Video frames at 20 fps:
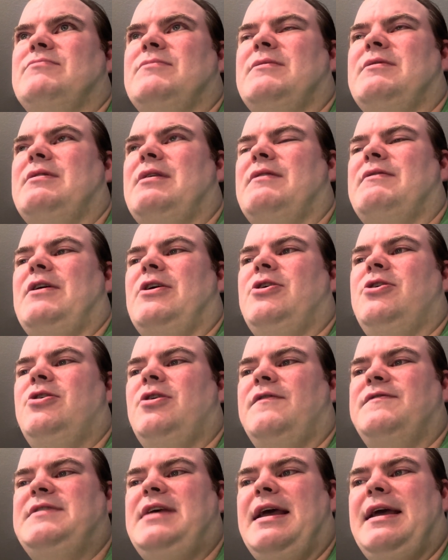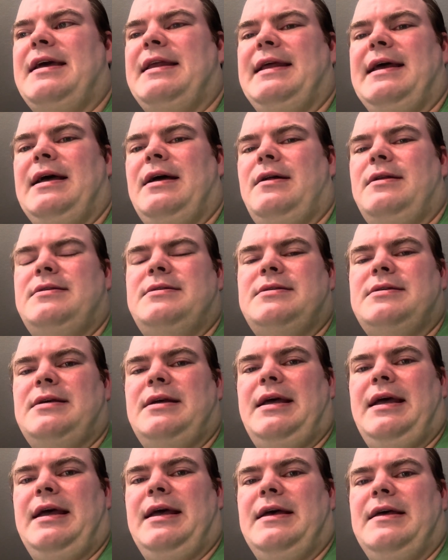that you could have taken out
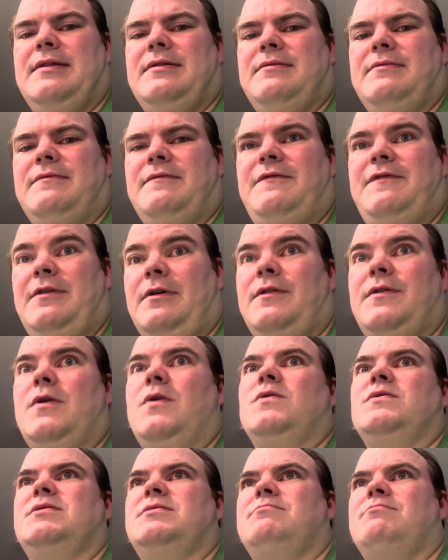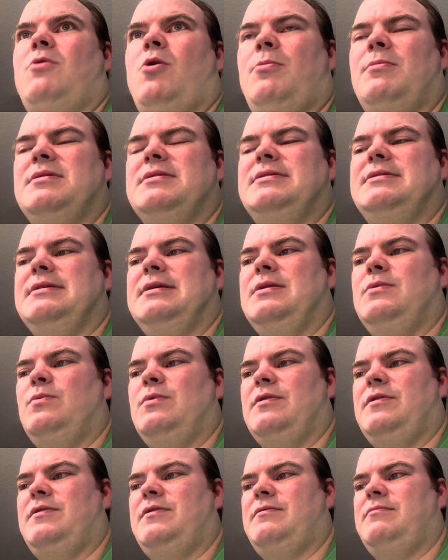and filled those moments in
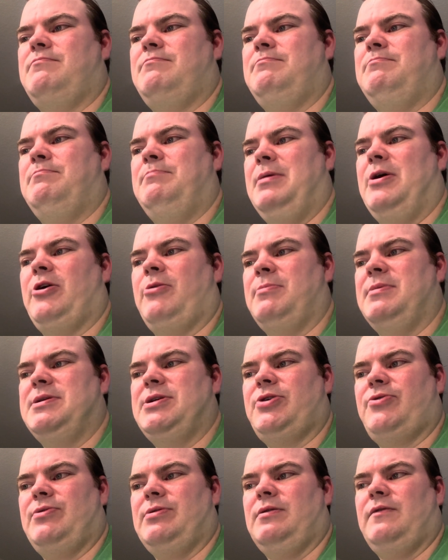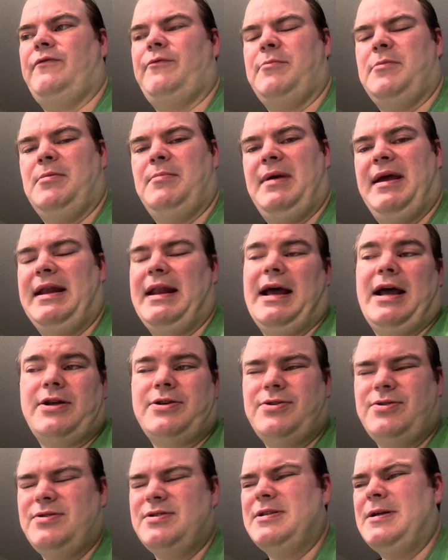with better material from the main
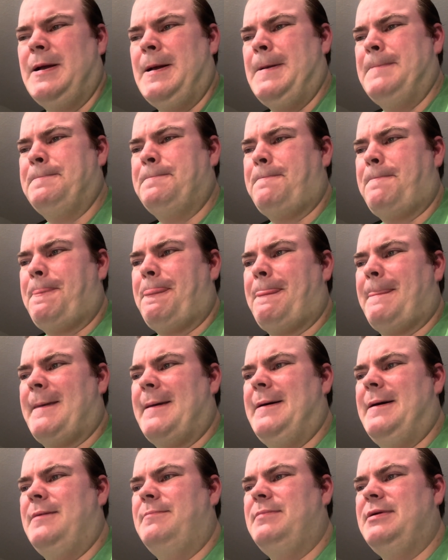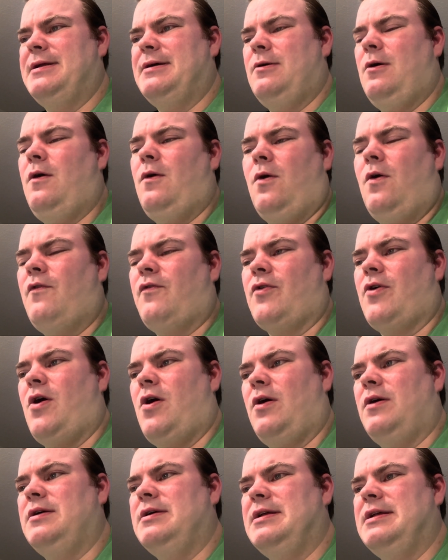actors. But
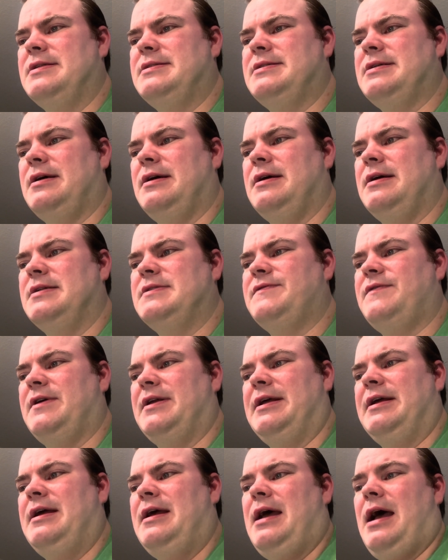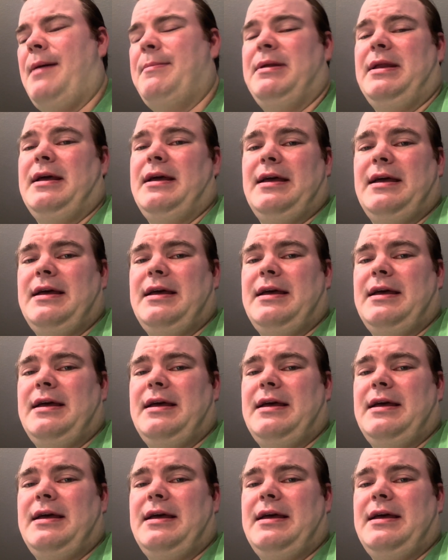overall, it's funny. I mean,